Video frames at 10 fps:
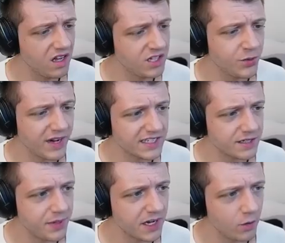Do I get to
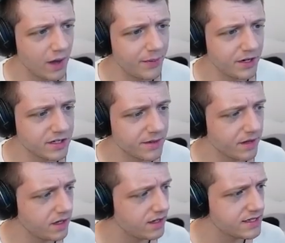pick a weapon or
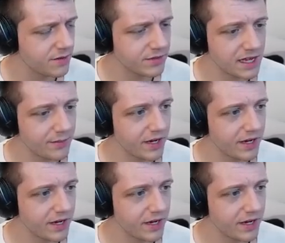something? Is that what's happening